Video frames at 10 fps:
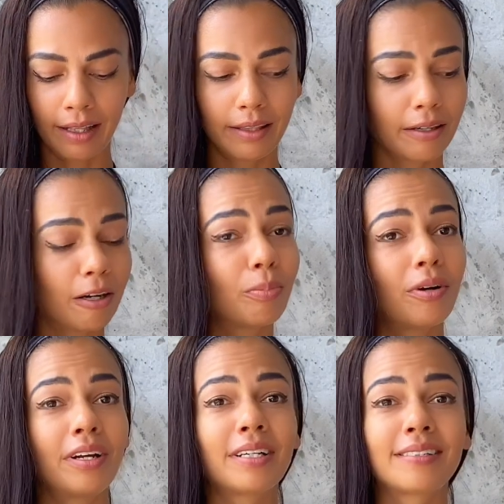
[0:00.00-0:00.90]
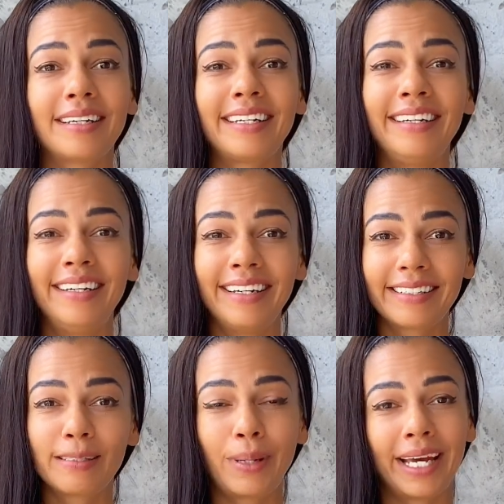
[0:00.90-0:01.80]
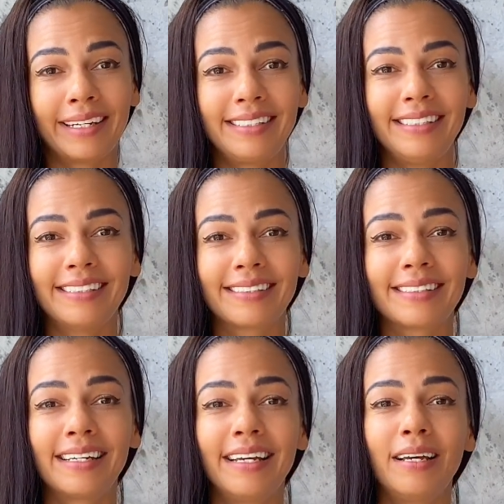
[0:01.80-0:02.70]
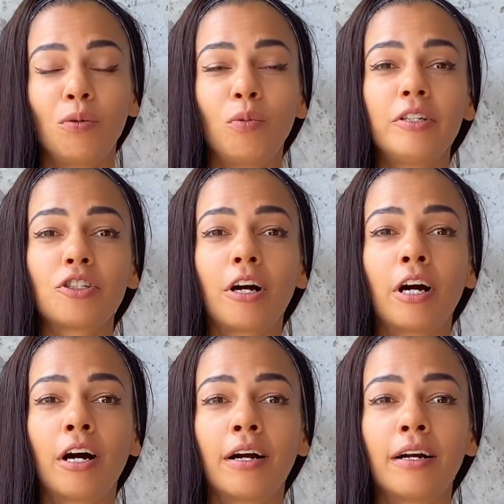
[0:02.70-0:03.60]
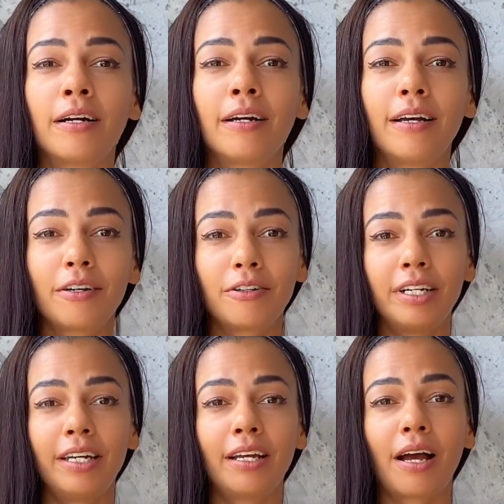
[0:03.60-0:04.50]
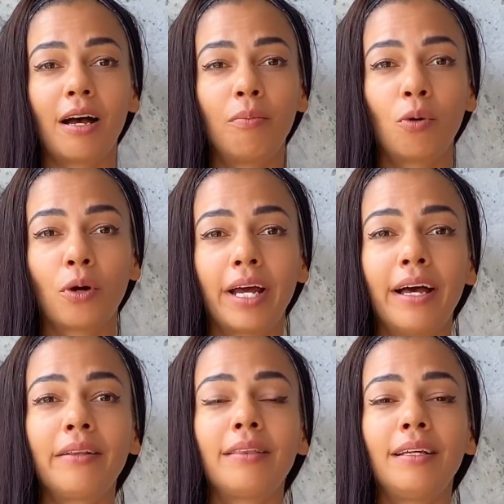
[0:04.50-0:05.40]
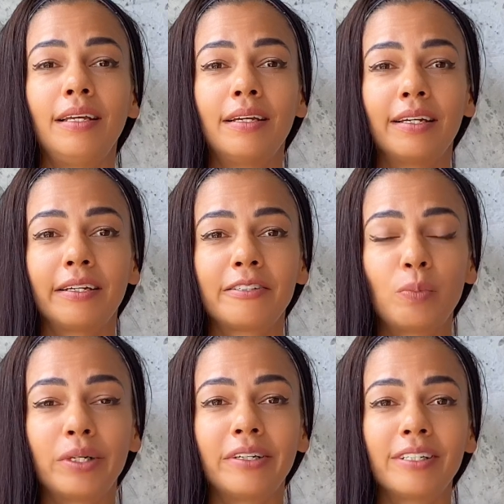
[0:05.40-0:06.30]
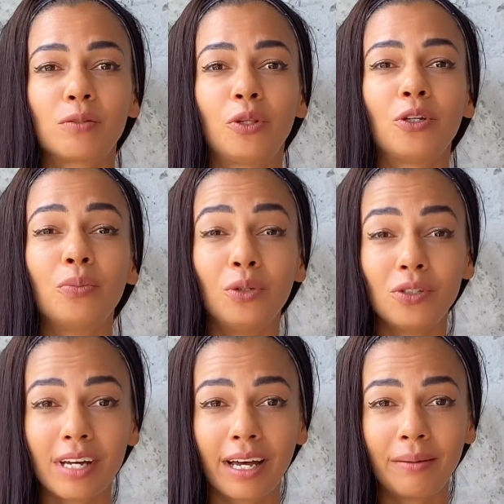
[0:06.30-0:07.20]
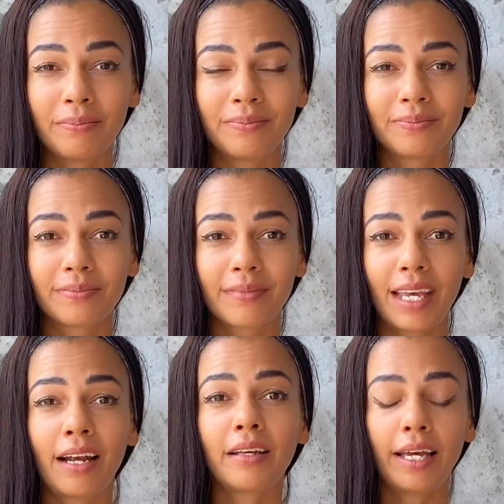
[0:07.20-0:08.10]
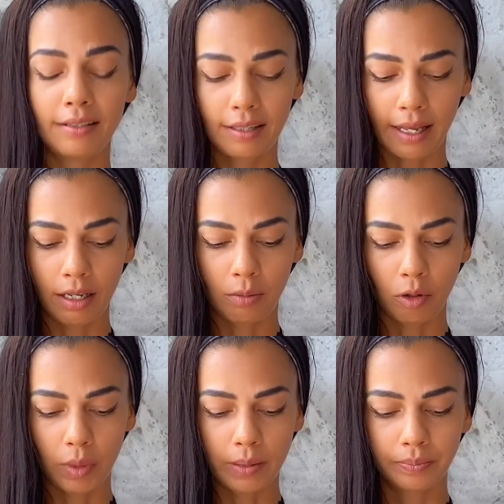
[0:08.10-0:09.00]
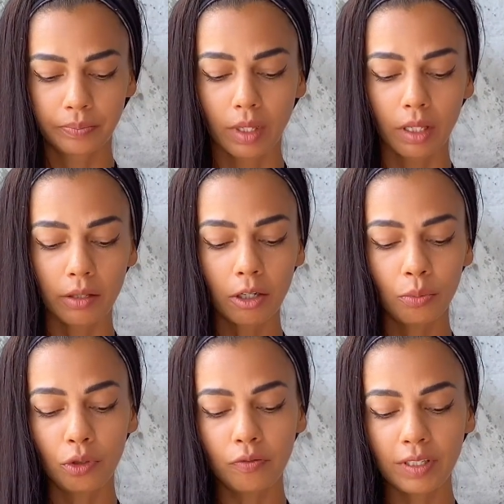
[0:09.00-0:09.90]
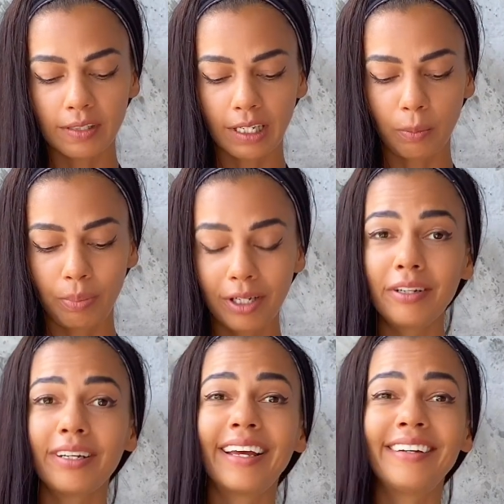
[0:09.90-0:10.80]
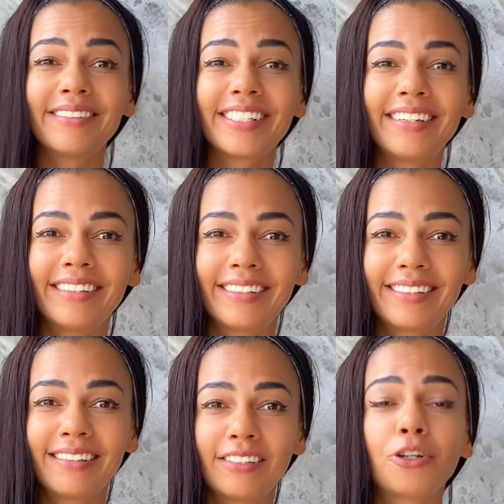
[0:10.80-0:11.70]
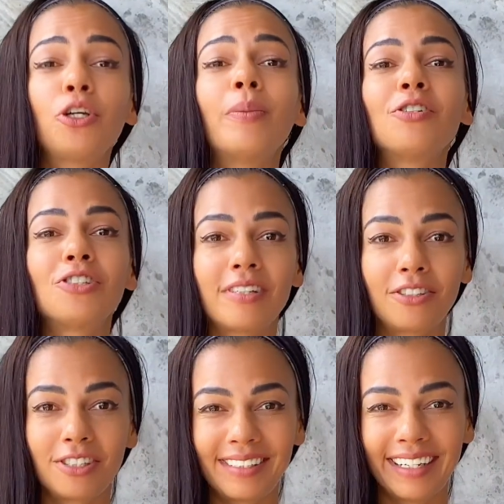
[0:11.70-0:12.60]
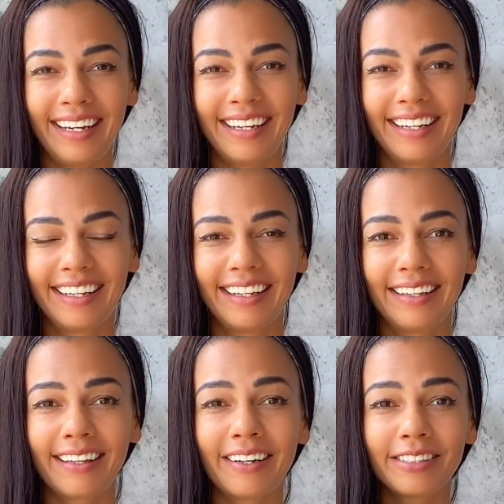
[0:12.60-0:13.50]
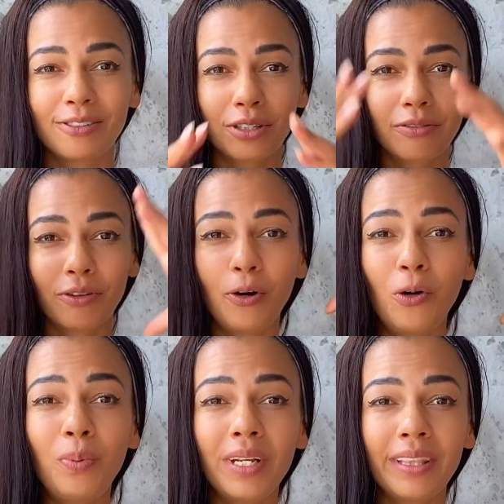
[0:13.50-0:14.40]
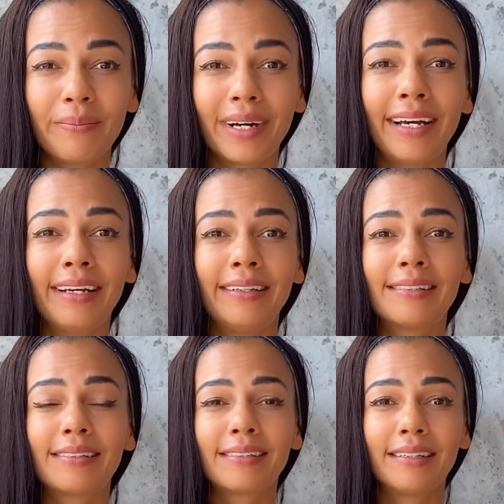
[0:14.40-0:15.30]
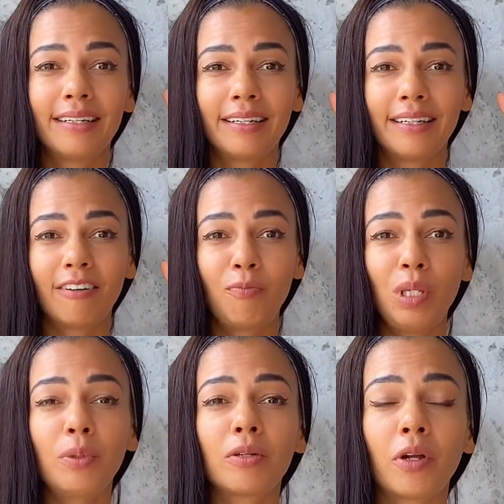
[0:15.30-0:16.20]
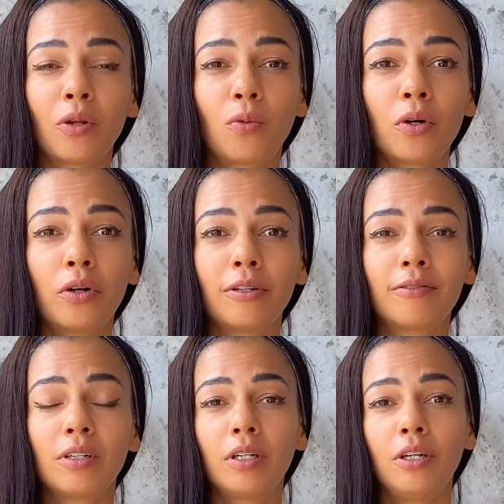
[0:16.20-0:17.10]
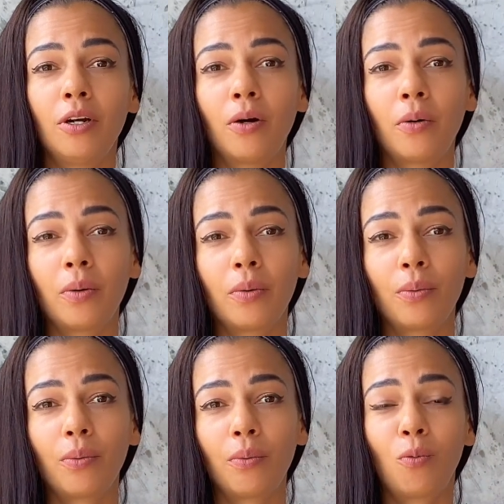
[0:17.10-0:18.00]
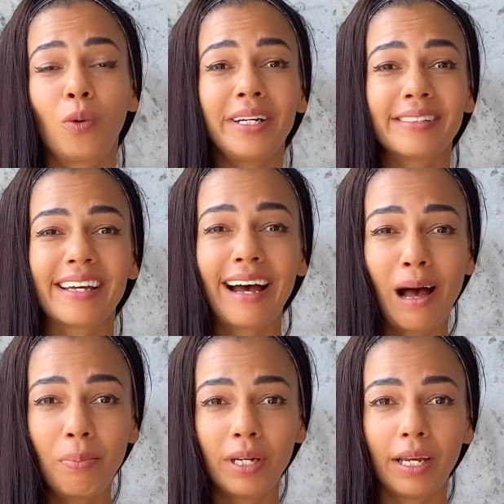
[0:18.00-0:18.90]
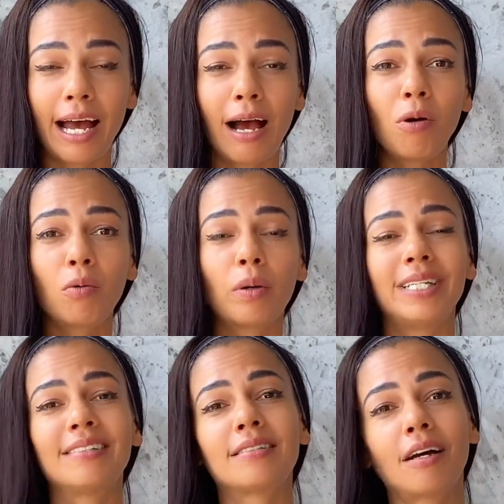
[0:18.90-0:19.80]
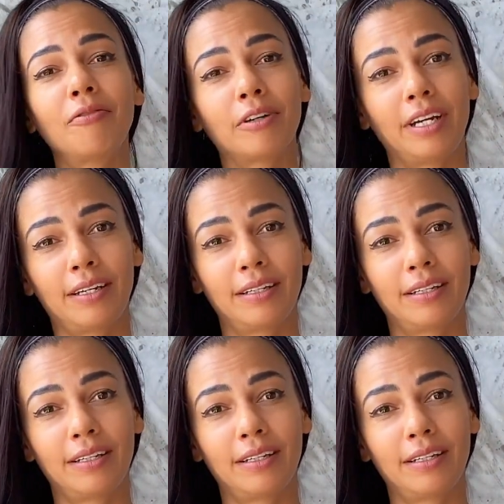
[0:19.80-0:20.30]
There are products like Nix Panties, which are creating a more healthy experience with your moon time. And I'll get into that in a moment. There are movies like Period, End of Sentence, documentaries I should say, that are sort of opening the minds of people around the world of, you know, what is happening? How are women suffering?